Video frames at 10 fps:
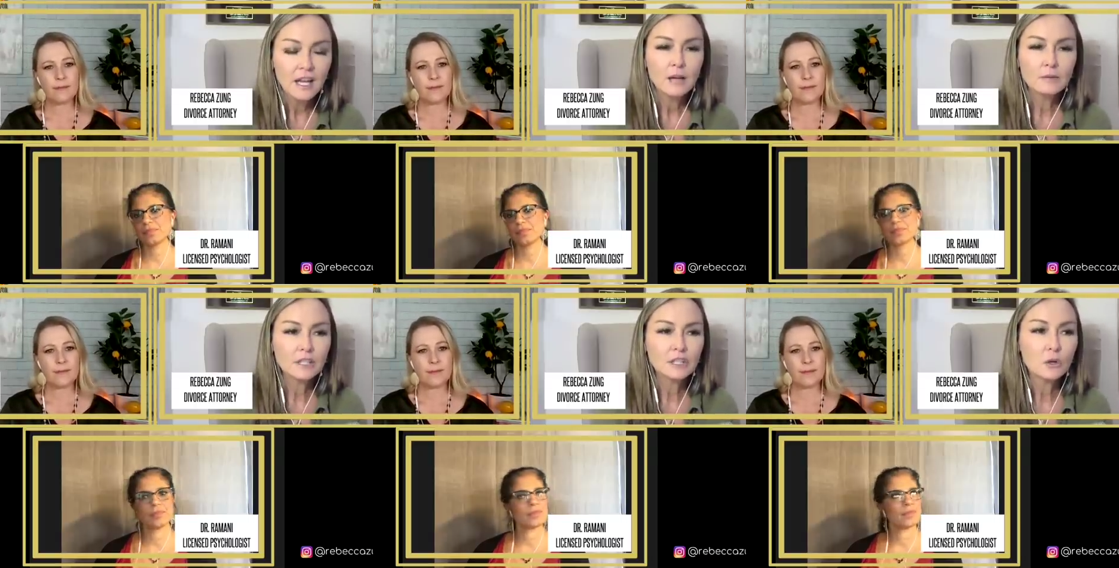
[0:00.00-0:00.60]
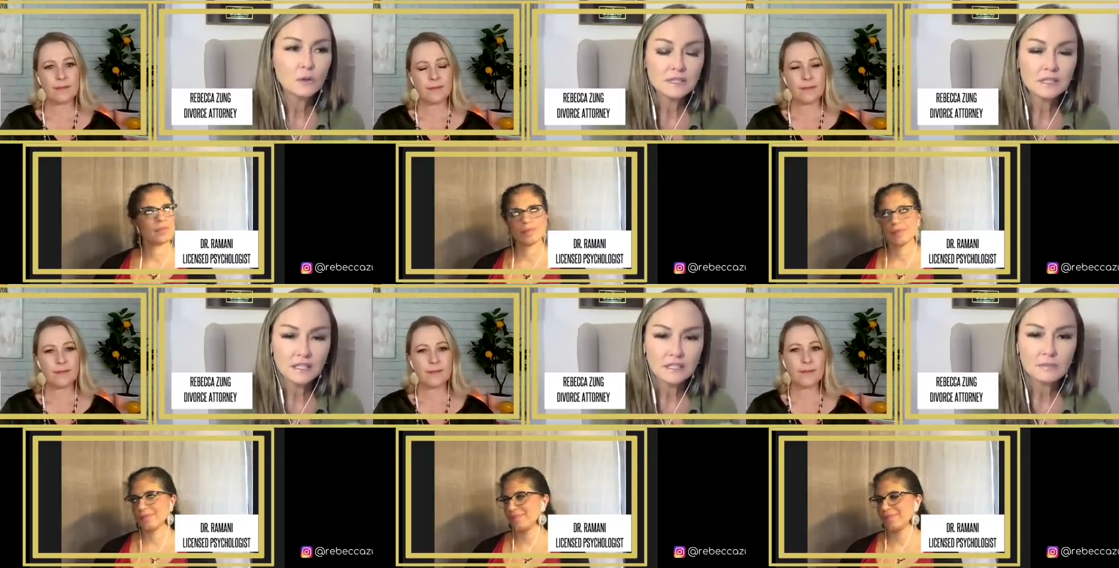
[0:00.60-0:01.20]
Speaker 1: i'm like no it
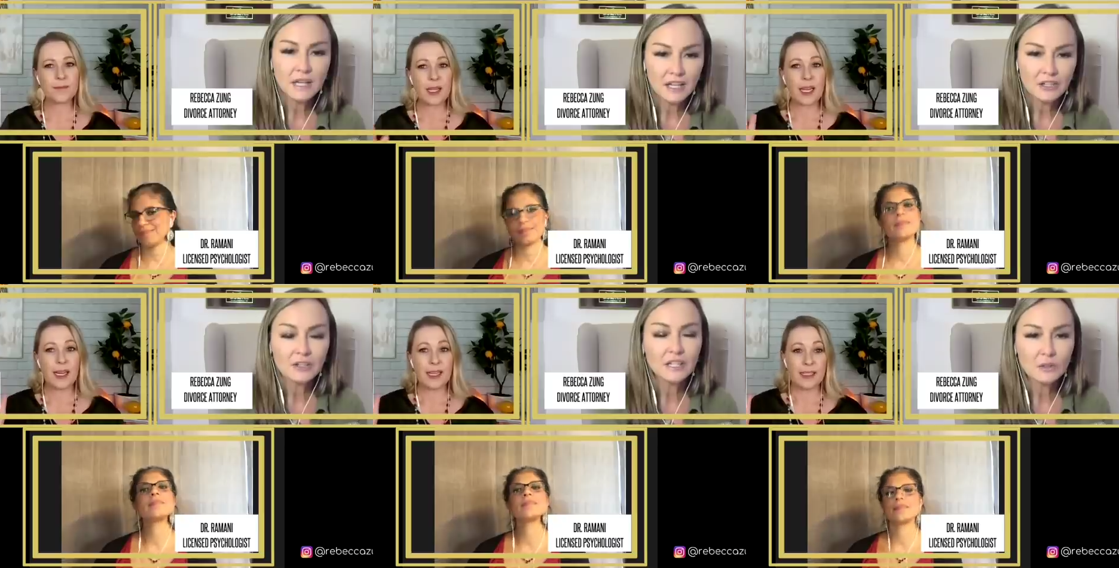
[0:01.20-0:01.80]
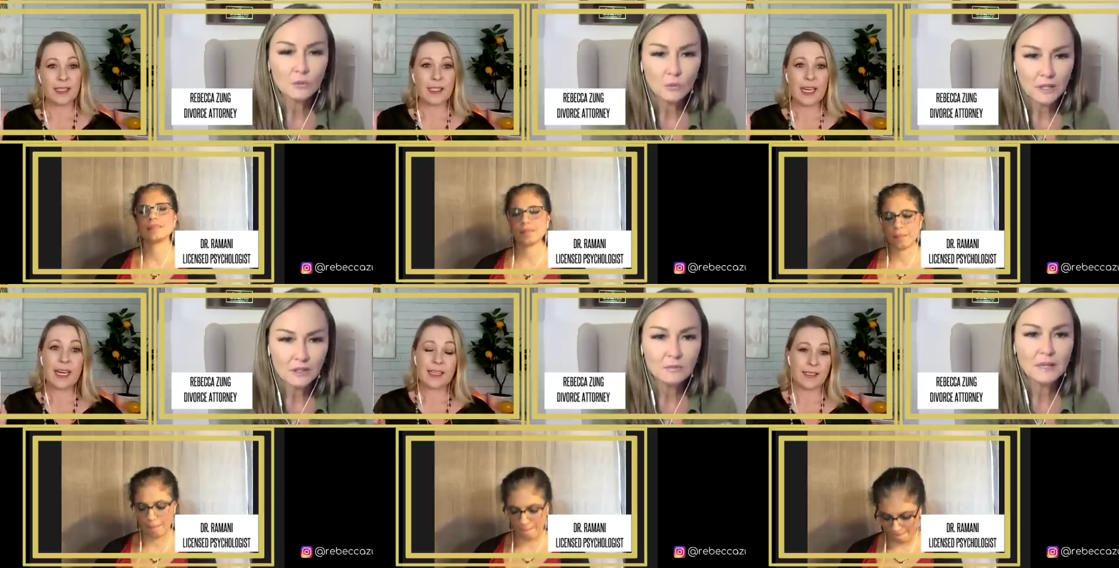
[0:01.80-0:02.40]
does matter it
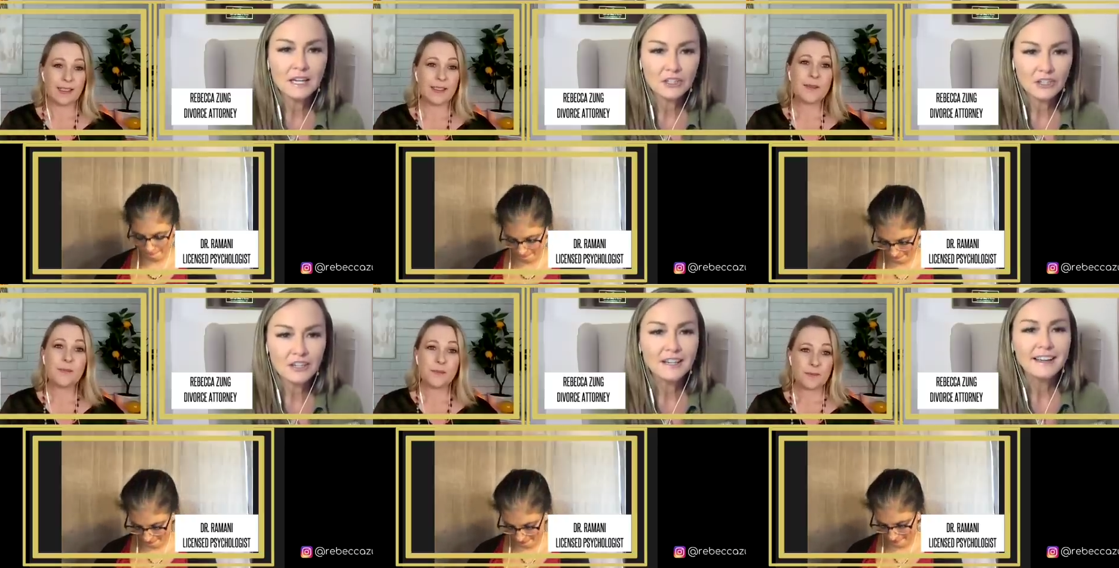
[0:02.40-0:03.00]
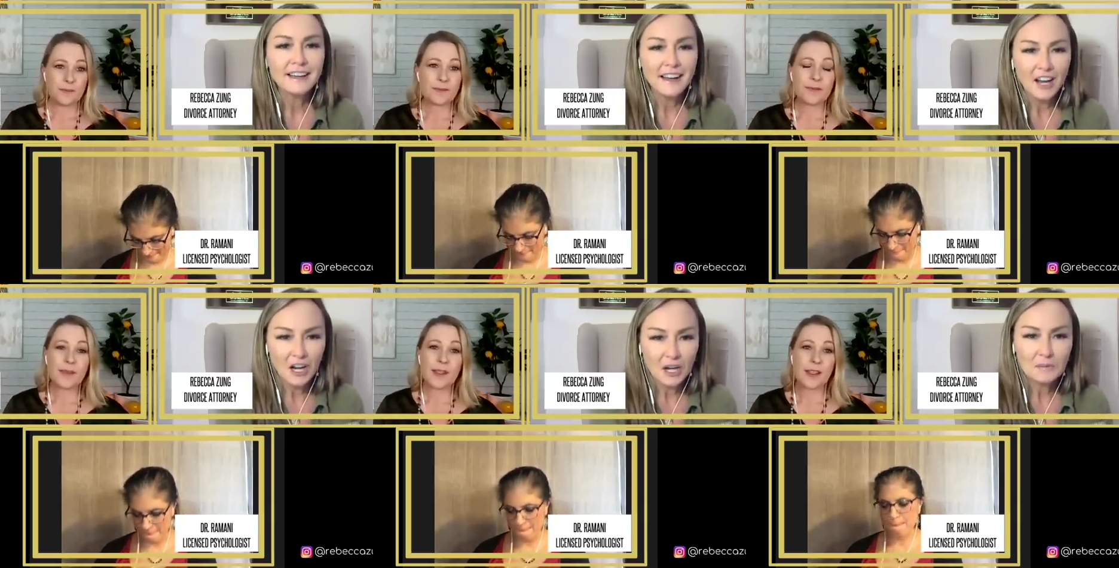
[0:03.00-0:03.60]
will matter
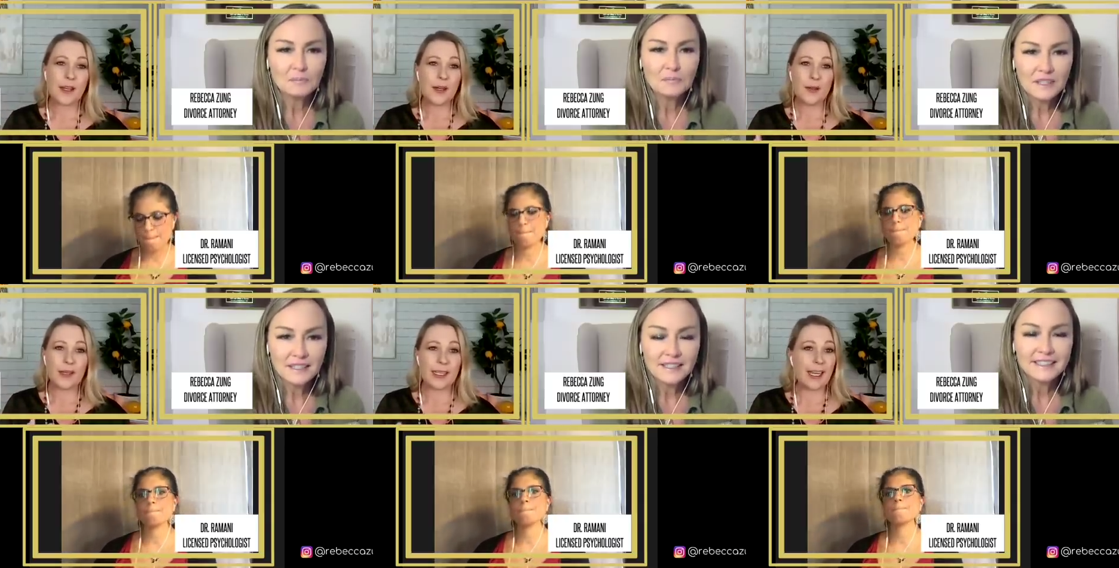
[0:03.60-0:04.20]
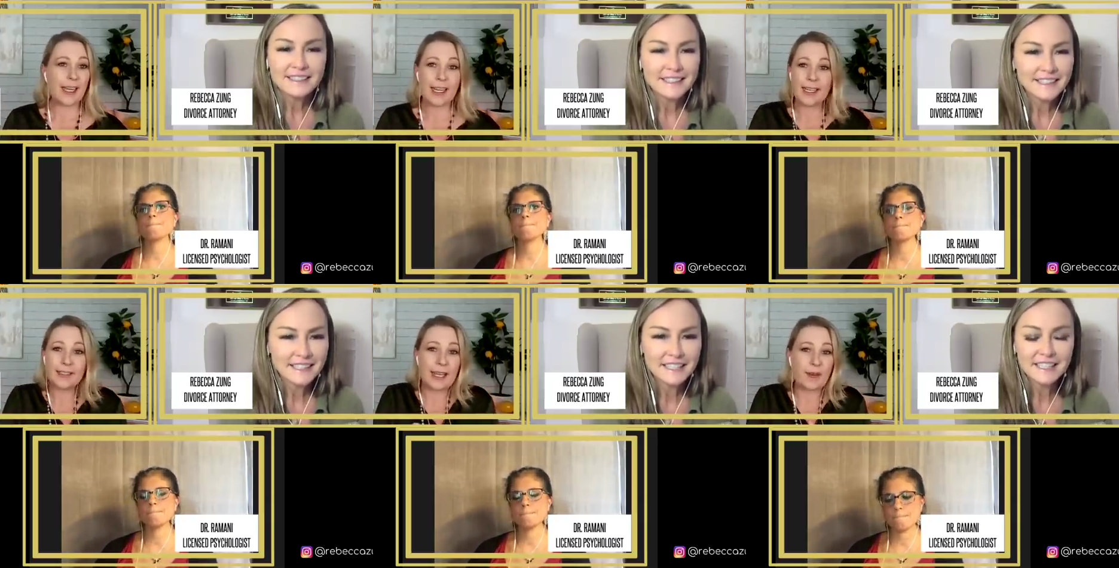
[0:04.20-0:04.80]
um, no
Speaker 2: and, and
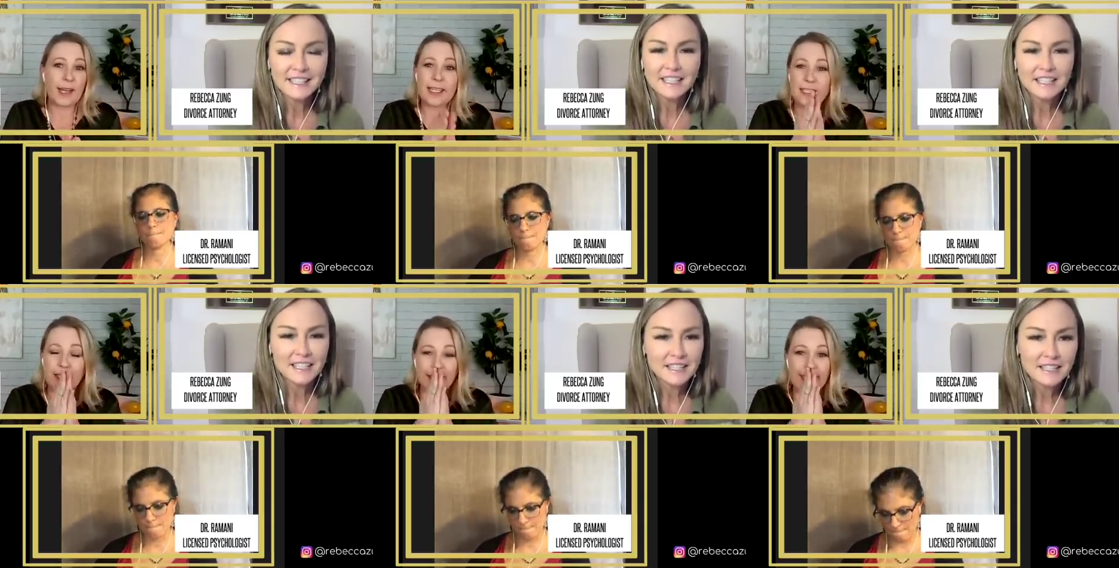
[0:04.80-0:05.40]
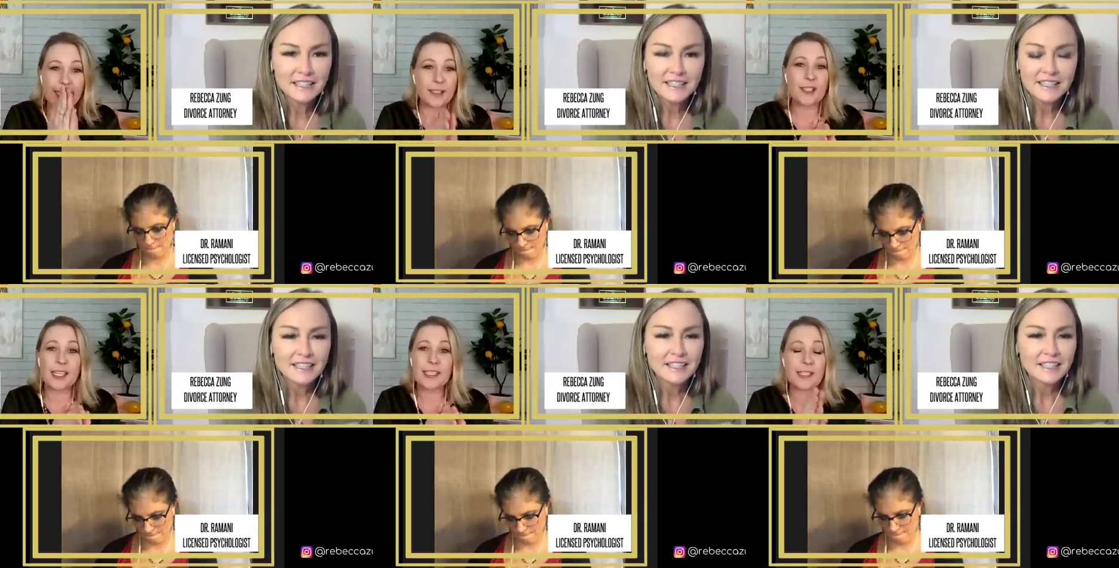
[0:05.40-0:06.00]
and if i can just
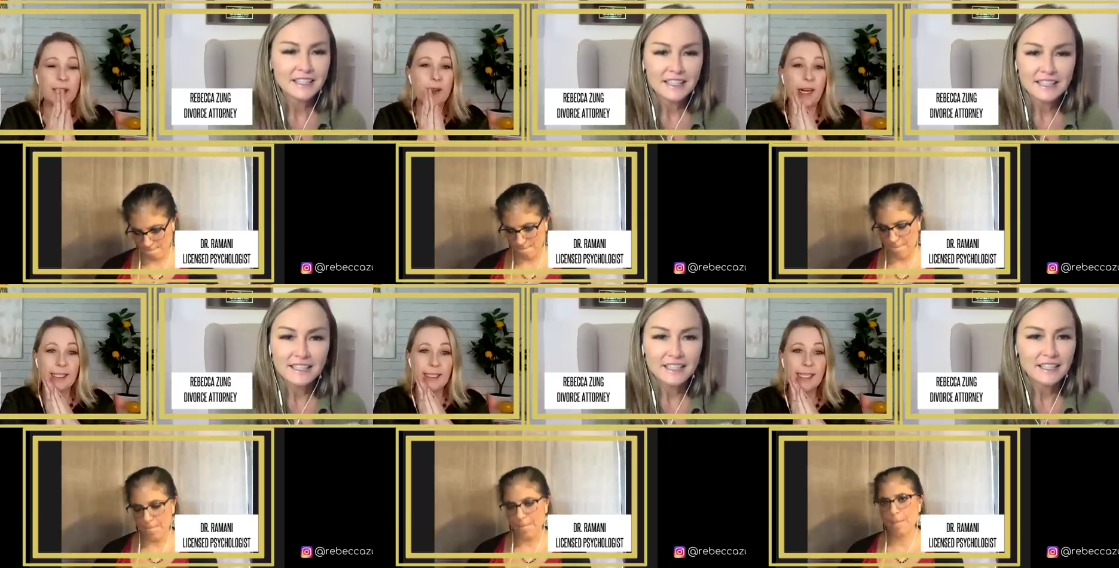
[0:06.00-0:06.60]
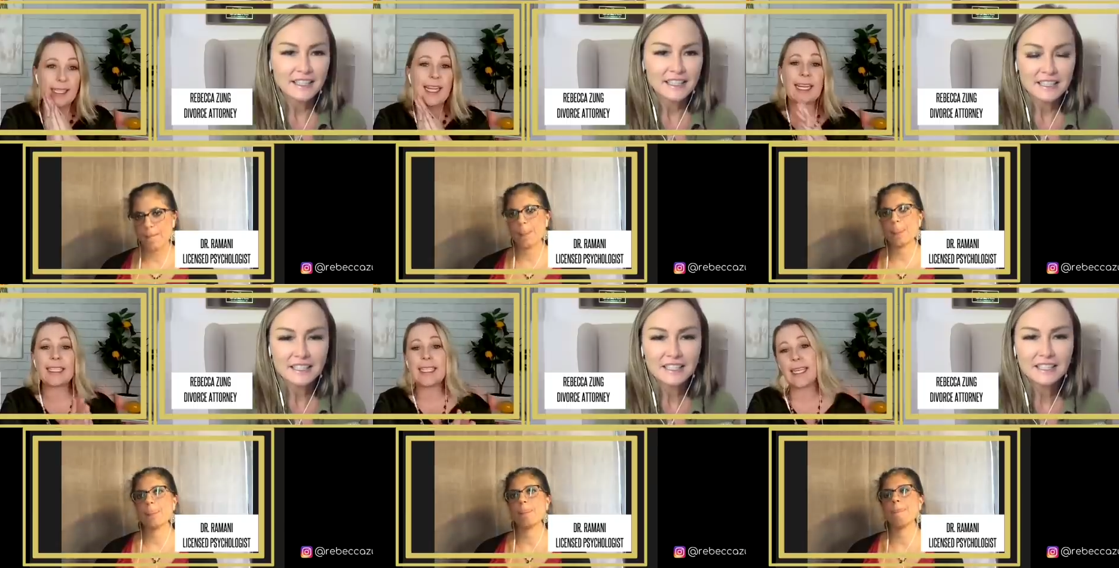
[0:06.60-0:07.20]
interject you know i say
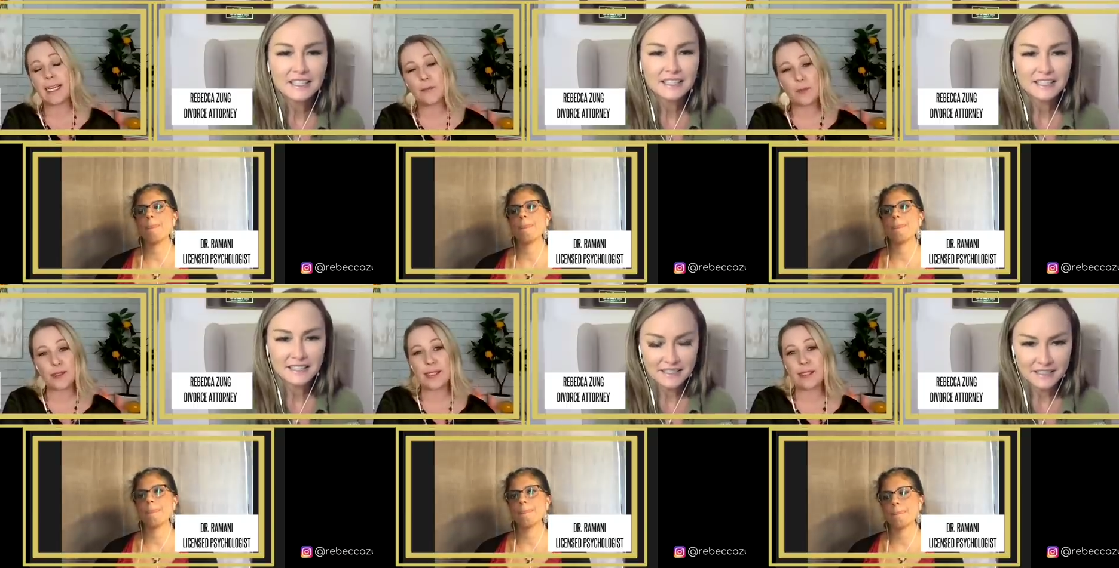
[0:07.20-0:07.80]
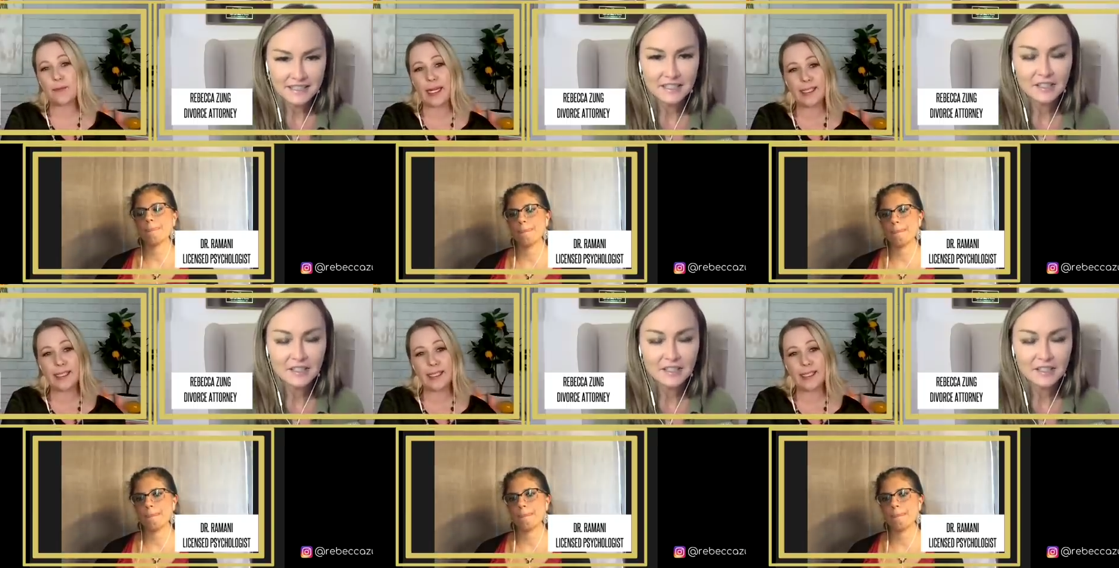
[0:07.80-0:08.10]
99% of my